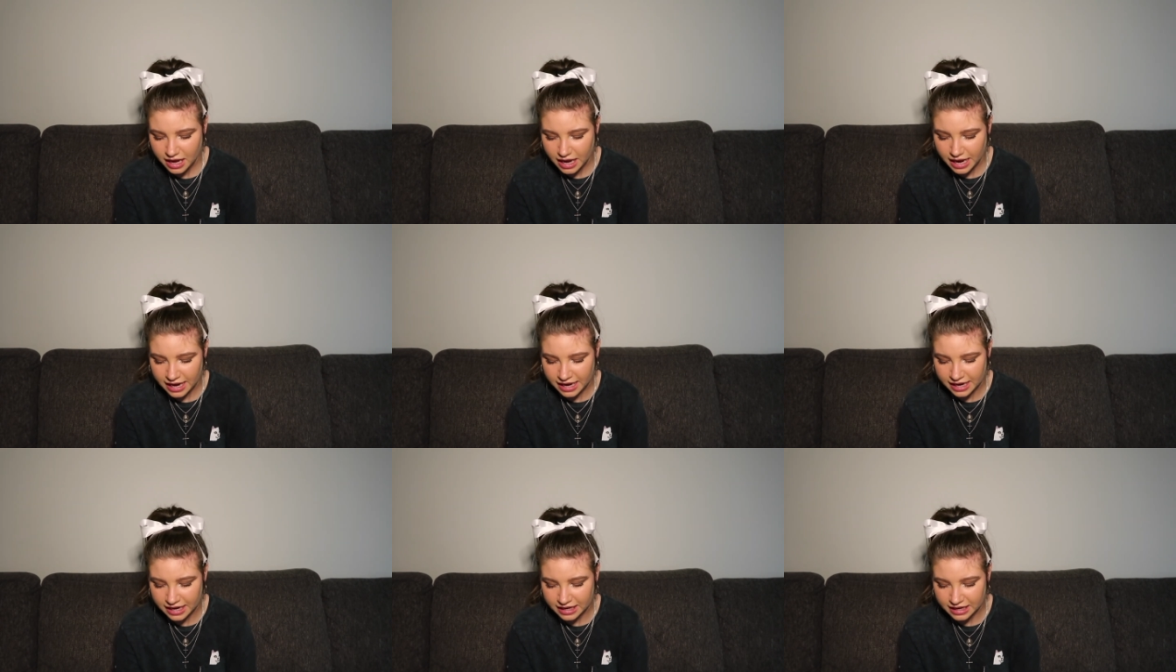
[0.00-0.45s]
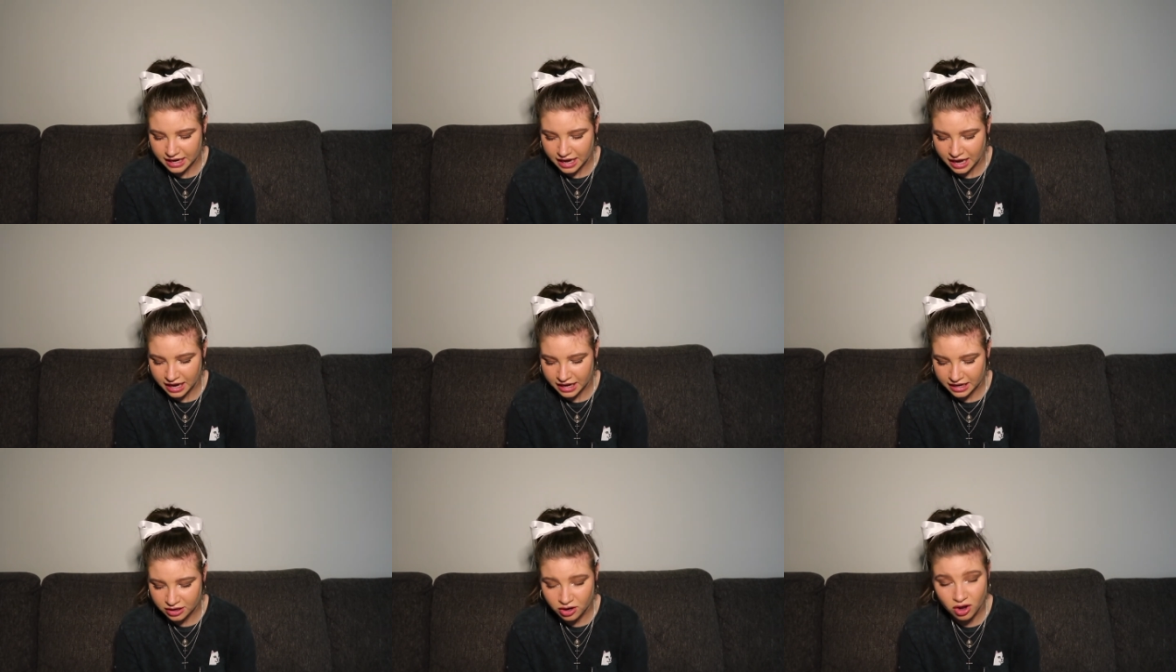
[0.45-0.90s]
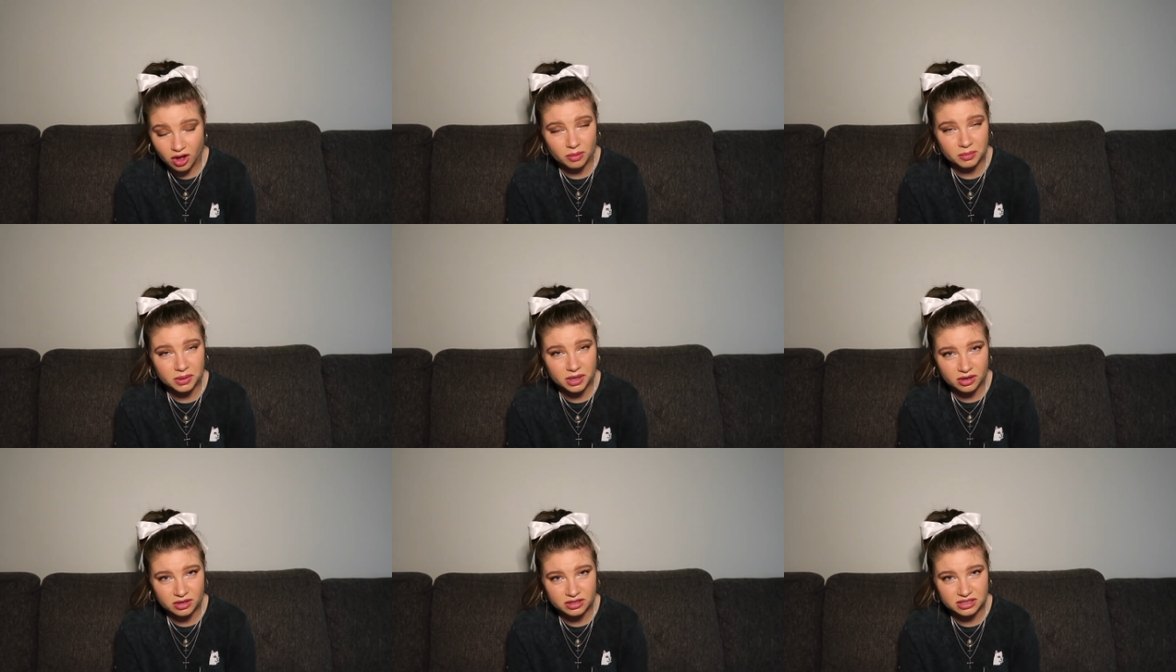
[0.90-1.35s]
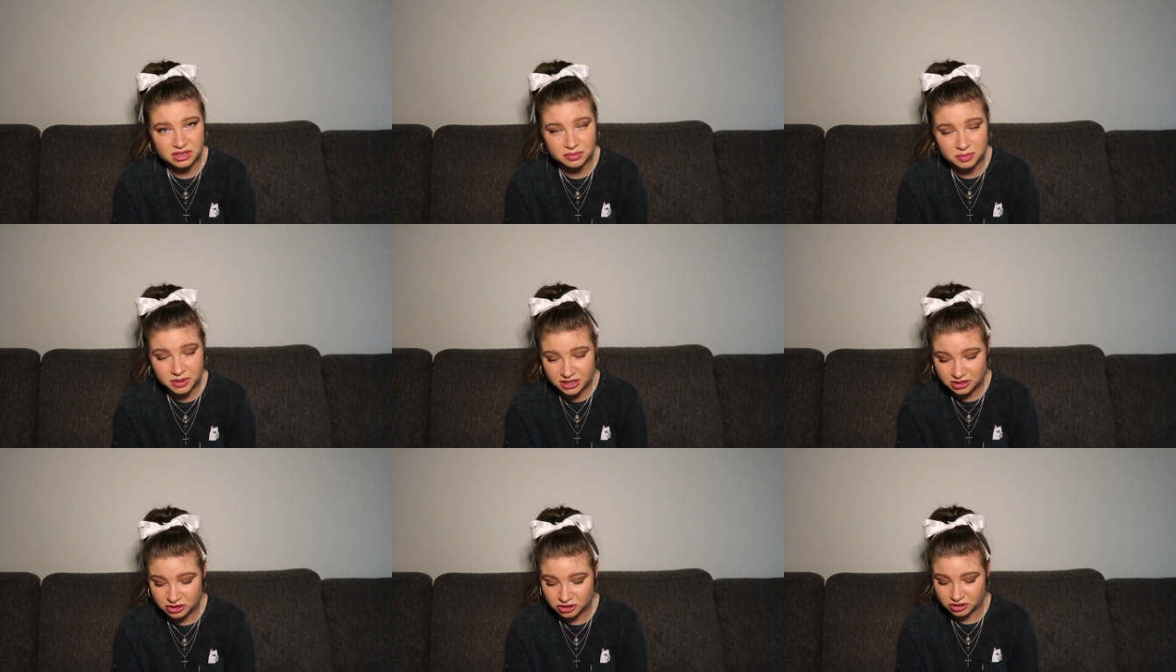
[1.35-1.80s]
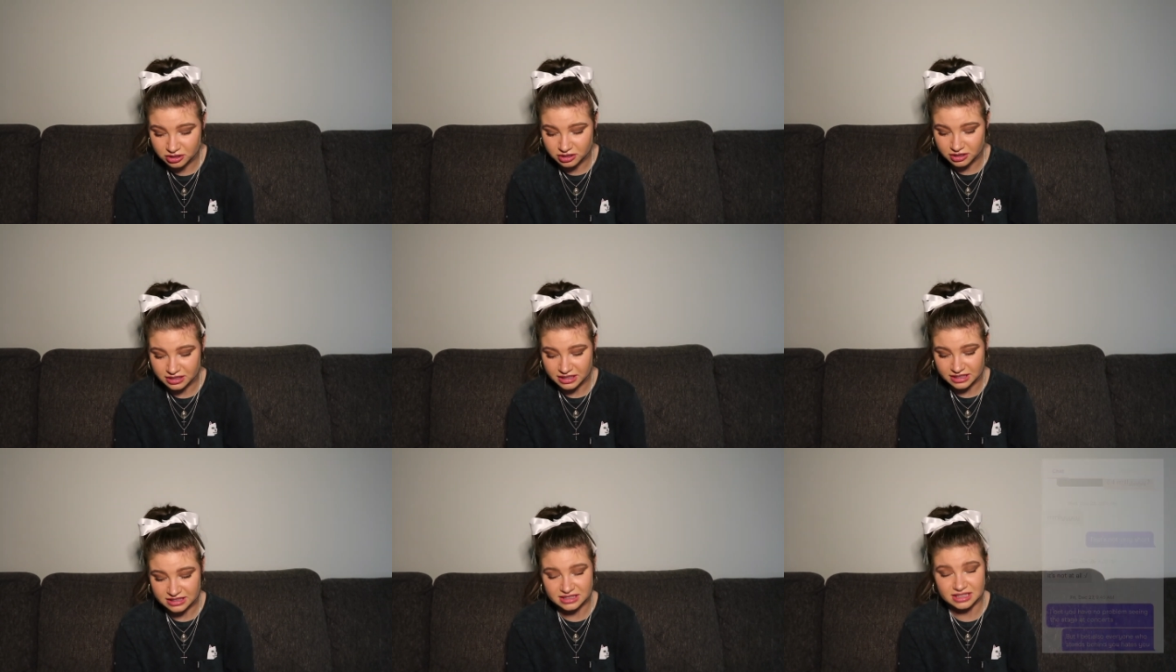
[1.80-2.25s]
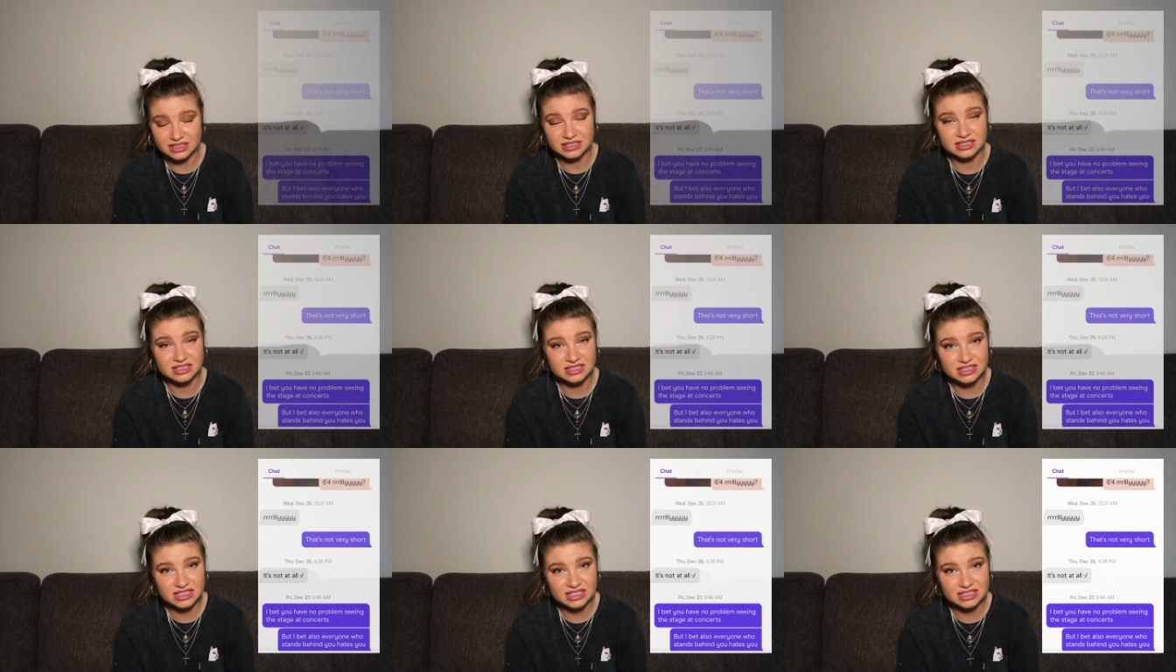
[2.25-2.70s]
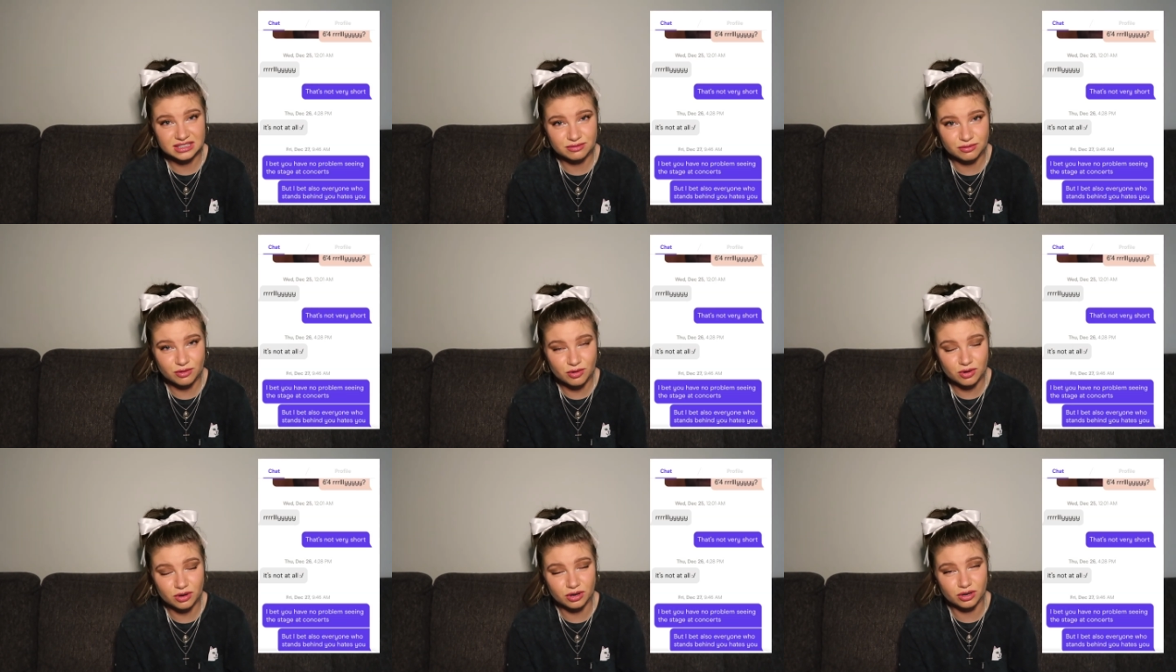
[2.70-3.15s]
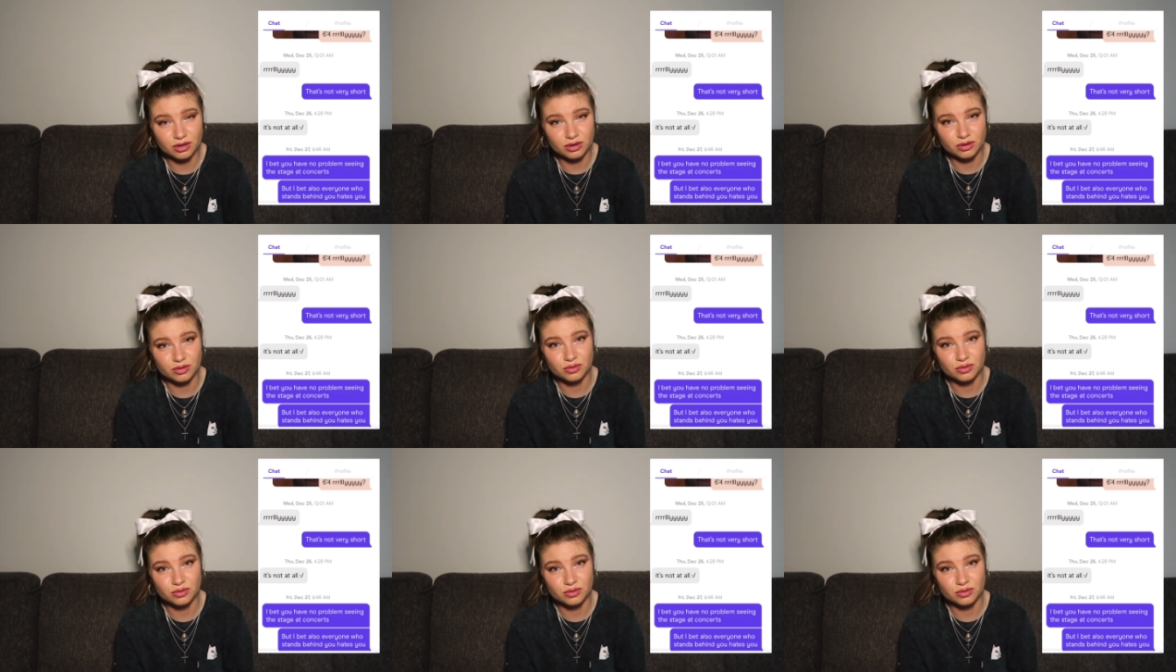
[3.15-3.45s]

And I comment on his picture and I said, 6'4",